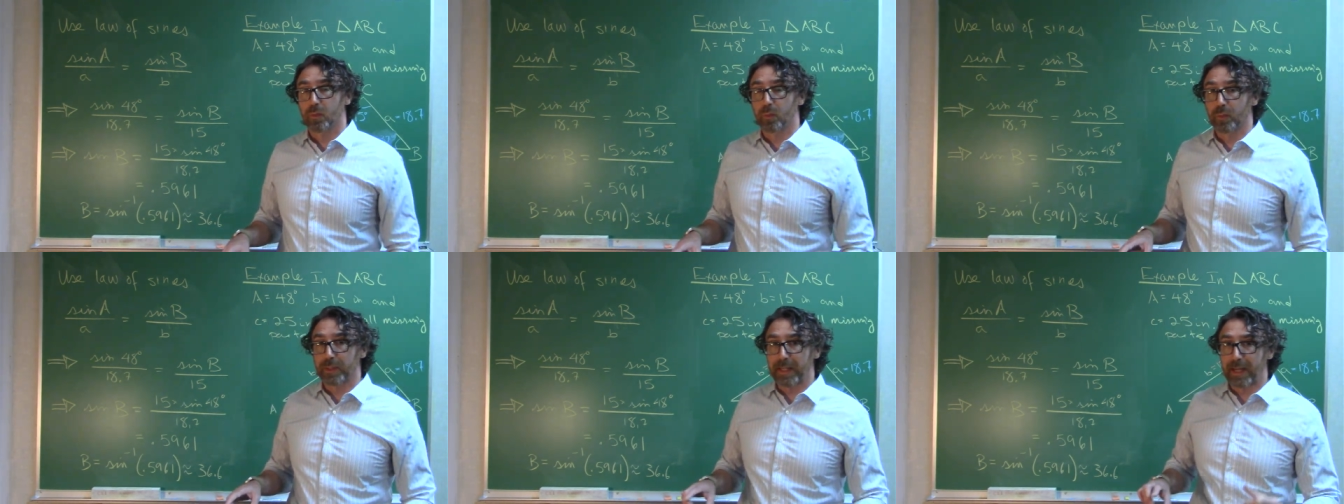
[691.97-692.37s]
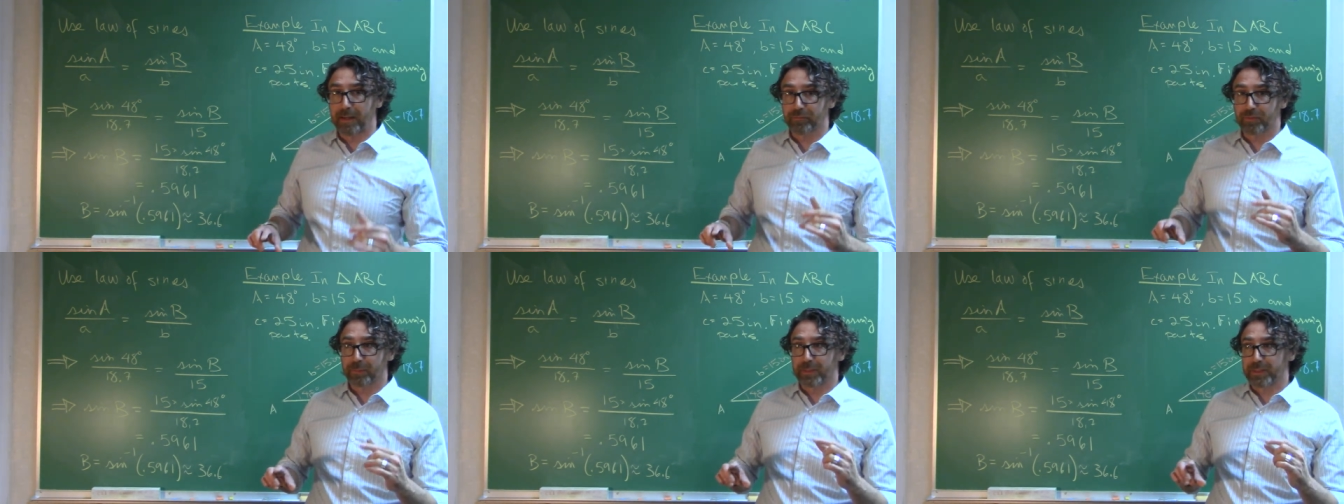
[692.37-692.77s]
We
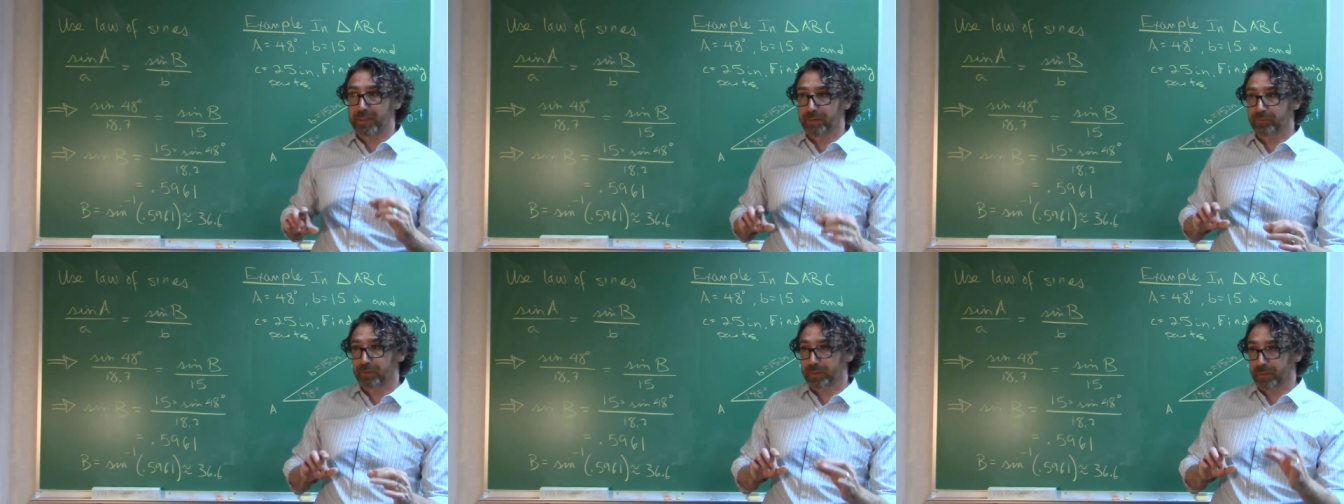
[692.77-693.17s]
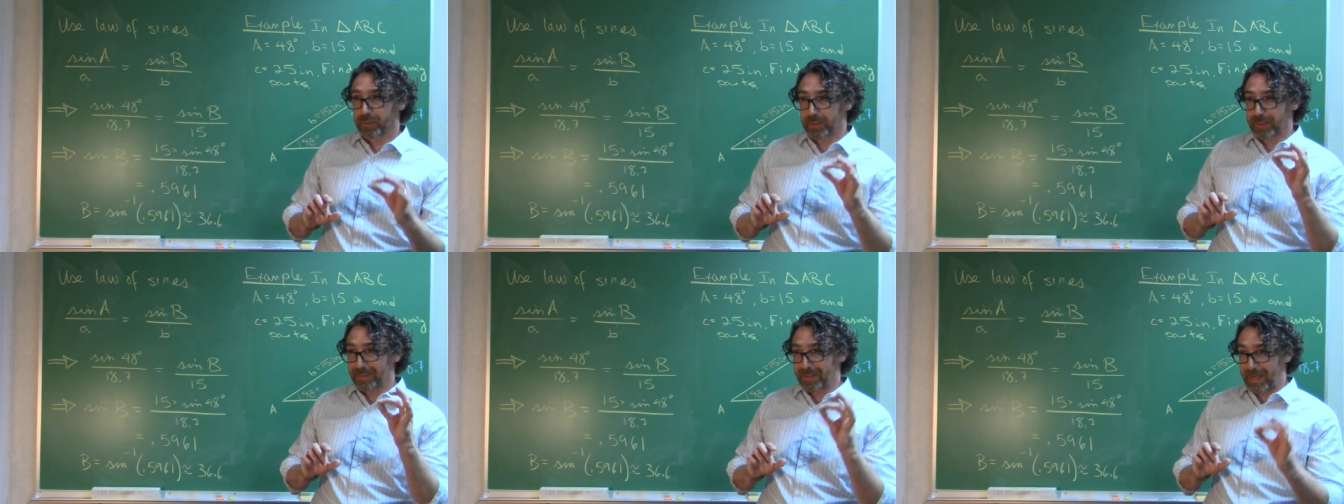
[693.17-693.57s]
have to be given
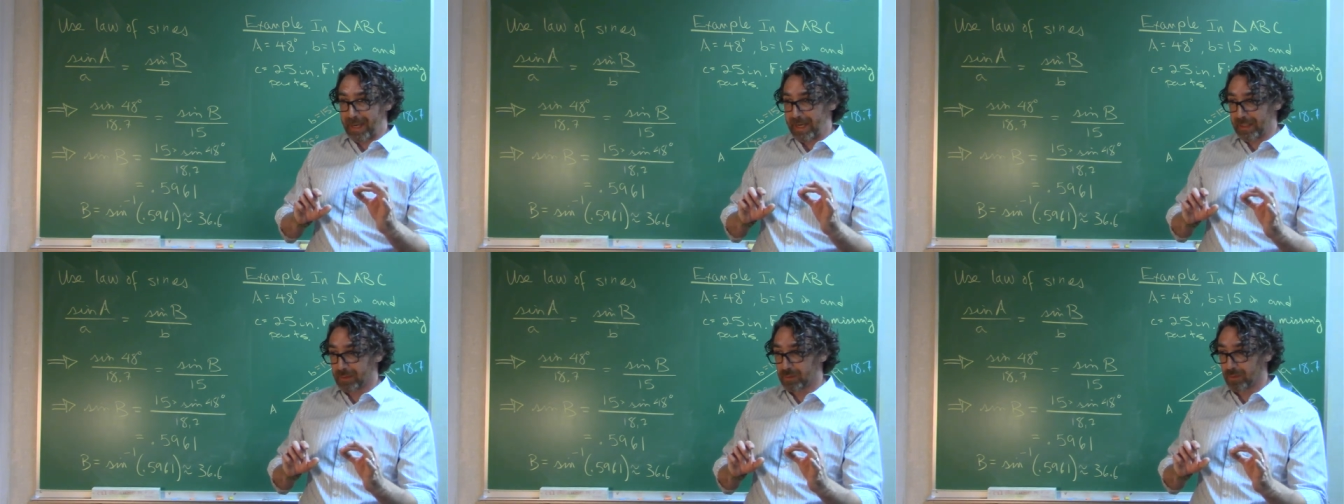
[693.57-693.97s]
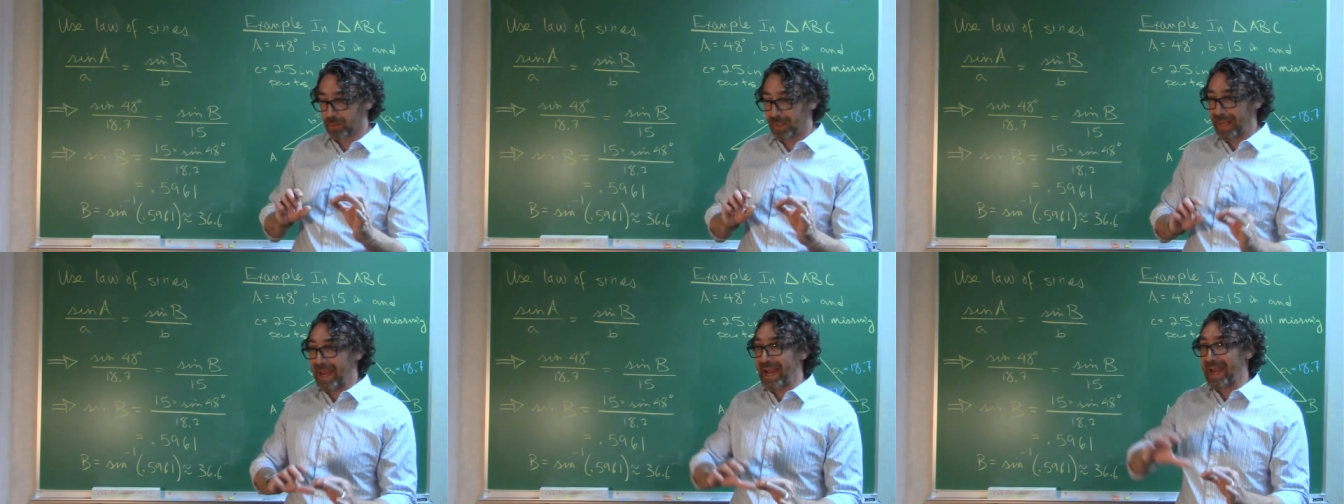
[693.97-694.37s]
an
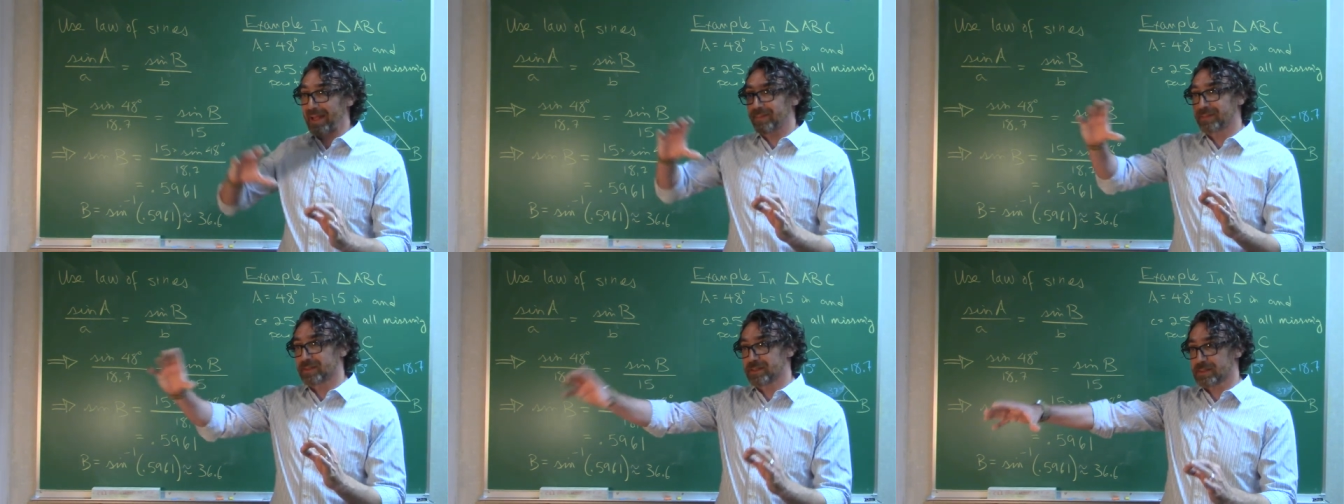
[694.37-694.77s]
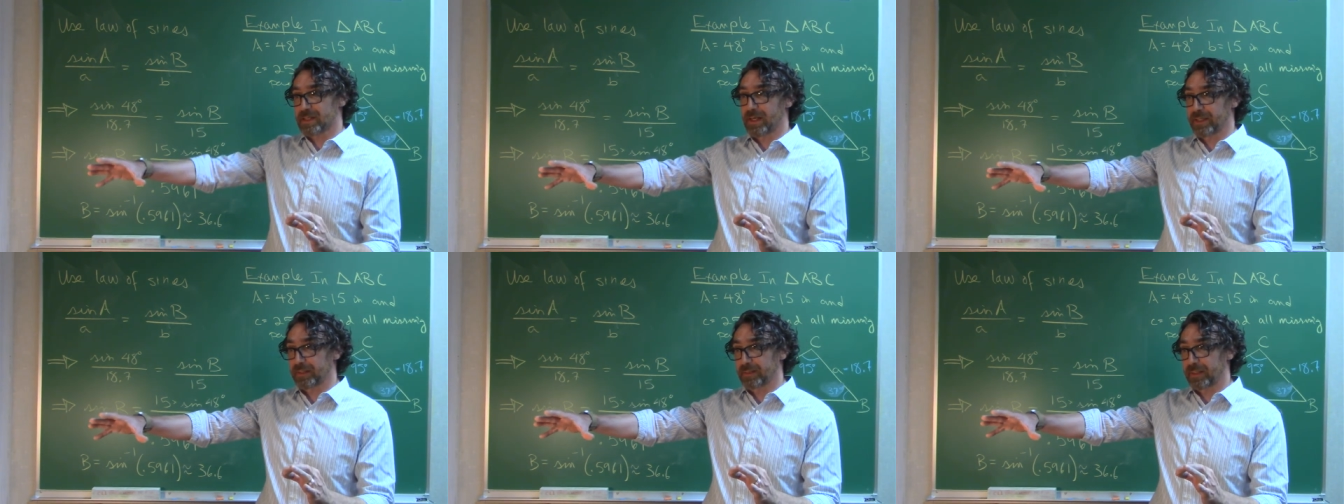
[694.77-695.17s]
angle and the
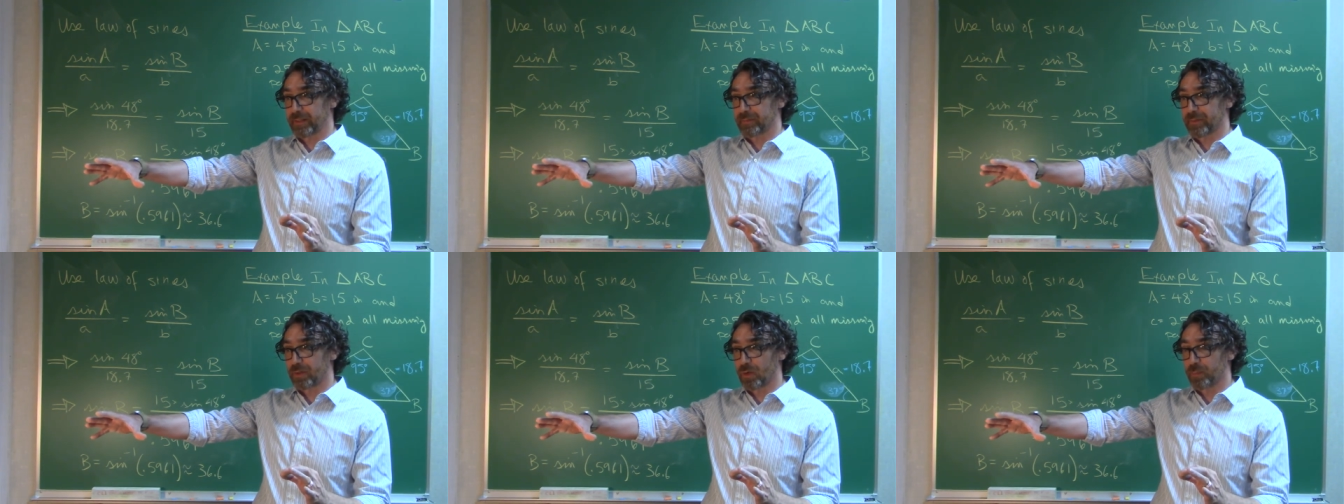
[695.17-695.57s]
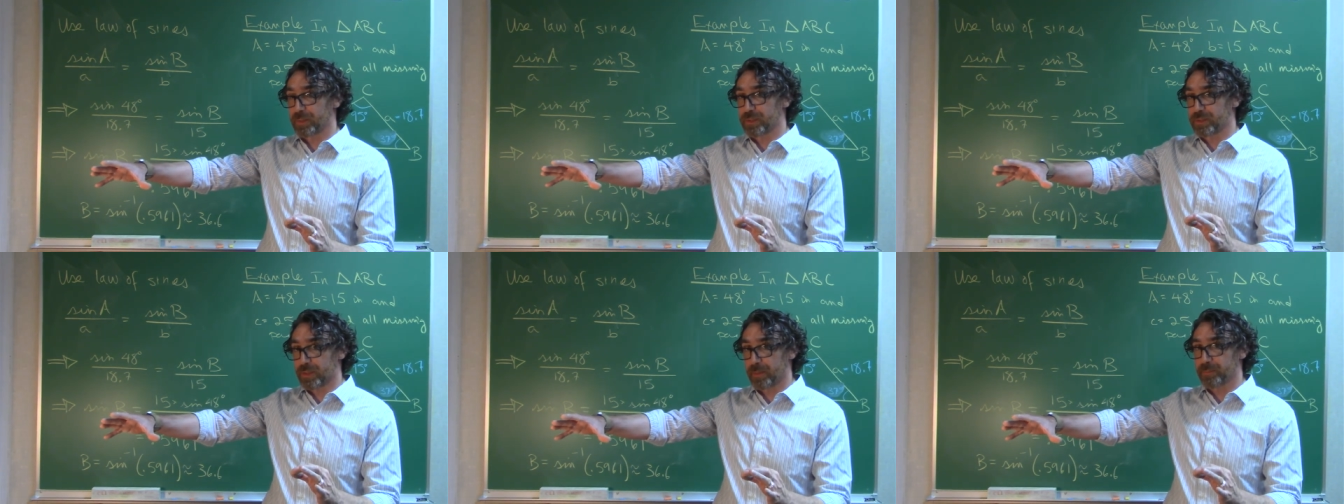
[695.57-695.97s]
side length it
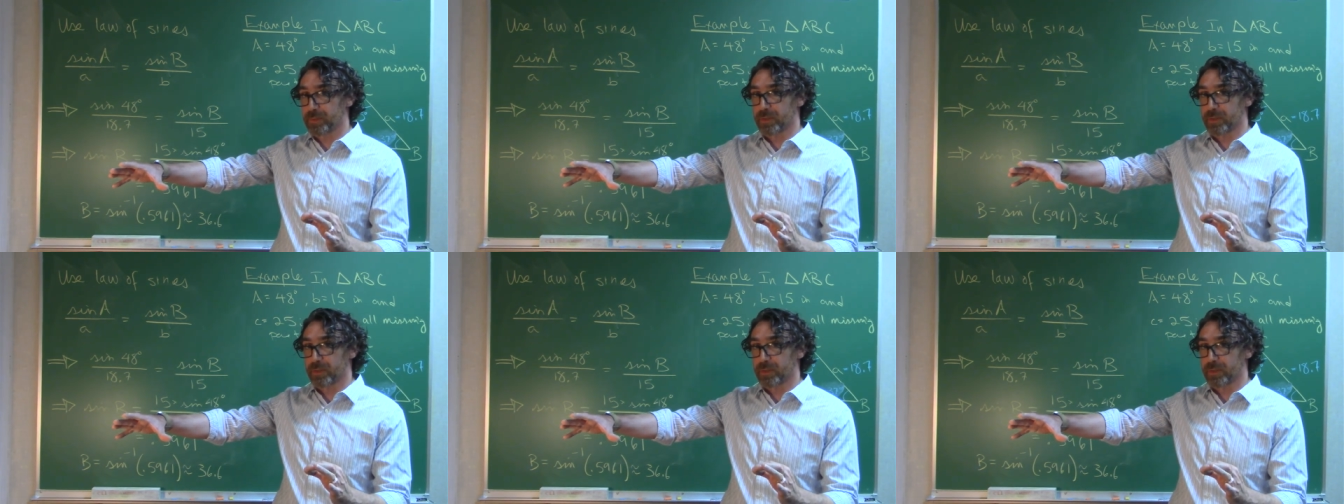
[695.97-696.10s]
opens up